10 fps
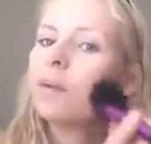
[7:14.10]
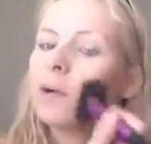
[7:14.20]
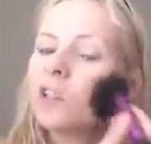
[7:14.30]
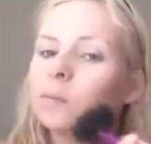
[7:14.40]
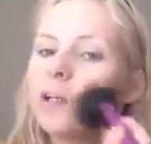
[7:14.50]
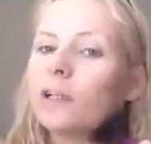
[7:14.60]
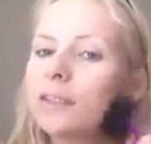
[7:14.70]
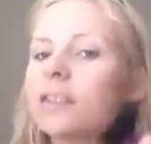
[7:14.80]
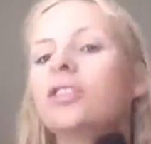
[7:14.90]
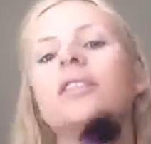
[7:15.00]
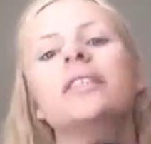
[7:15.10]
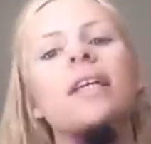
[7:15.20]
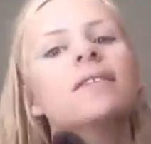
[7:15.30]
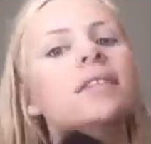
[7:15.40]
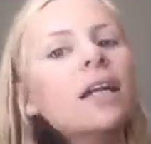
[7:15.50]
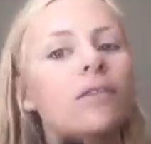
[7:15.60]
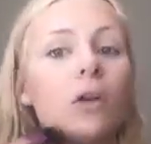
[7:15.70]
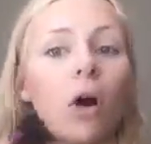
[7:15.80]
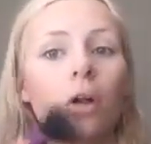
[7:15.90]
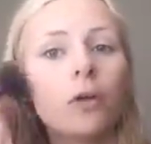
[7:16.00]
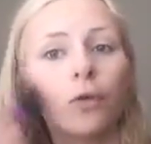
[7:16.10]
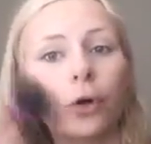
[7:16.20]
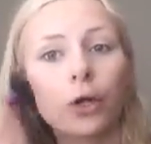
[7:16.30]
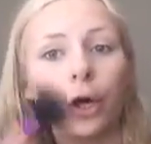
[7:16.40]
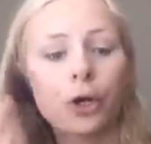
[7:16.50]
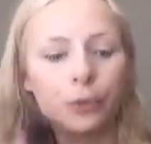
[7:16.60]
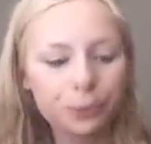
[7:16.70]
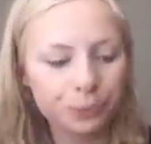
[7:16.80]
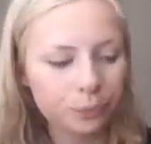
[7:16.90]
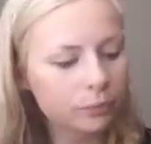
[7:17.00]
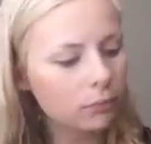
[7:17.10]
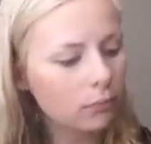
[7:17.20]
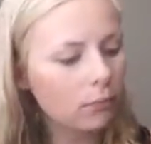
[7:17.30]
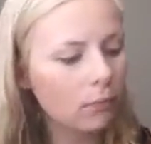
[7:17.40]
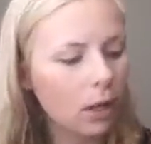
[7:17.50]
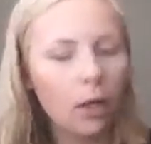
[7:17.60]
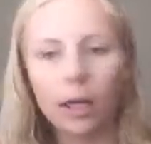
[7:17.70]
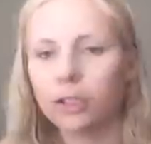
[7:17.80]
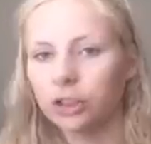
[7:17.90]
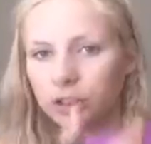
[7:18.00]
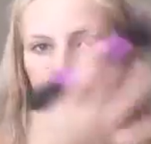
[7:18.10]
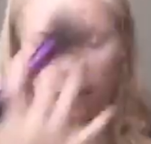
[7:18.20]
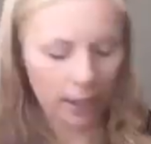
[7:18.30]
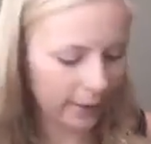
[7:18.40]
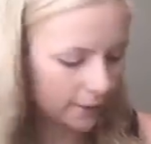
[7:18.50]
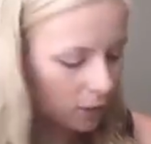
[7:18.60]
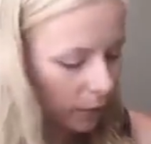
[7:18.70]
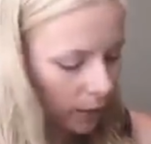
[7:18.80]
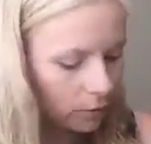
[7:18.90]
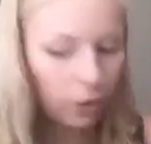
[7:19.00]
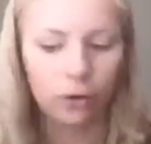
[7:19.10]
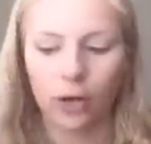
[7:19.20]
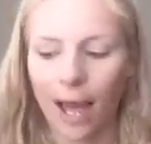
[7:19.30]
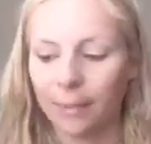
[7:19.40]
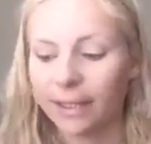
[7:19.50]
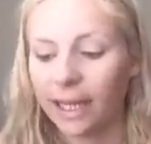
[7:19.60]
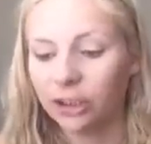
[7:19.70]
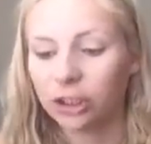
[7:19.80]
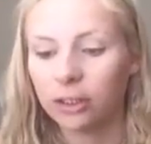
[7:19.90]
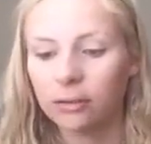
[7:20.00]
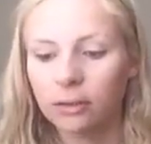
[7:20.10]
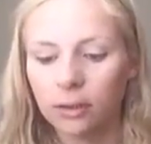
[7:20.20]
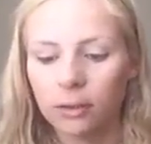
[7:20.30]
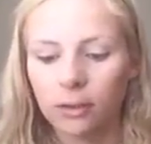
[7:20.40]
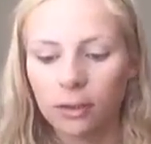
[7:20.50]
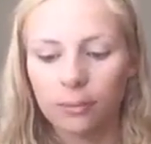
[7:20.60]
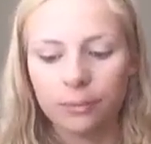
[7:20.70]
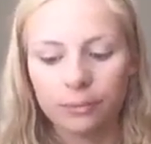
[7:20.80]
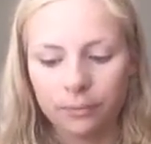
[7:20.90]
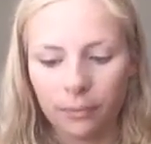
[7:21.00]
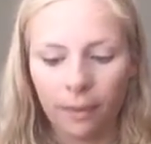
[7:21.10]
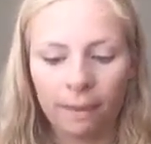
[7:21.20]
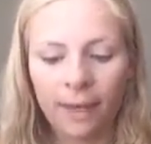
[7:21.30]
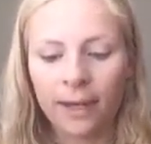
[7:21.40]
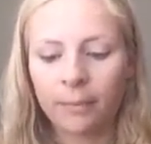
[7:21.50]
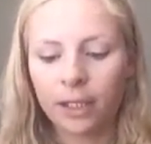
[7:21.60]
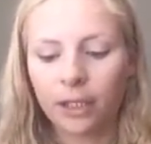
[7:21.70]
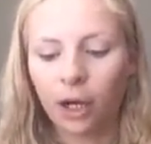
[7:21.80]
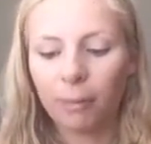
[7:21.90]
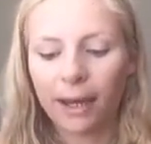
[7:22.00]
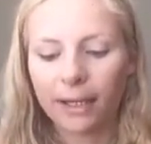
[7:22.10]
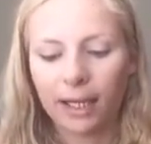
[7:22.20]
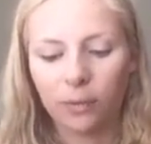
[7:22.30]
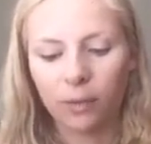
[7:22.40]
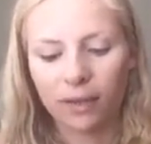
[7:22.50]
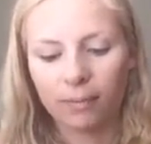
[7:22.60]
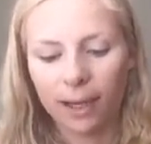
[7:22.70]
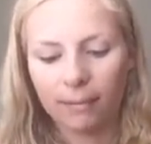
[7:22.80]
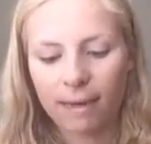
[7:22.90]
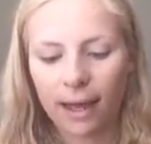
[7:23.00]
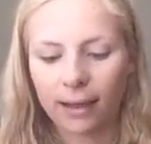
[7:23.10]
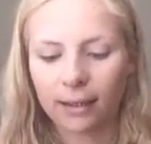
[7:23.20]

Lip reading: brush because this just gives kind of an all-over glow. And just do a nice quick little application. Then I'm going to go back in with my MAC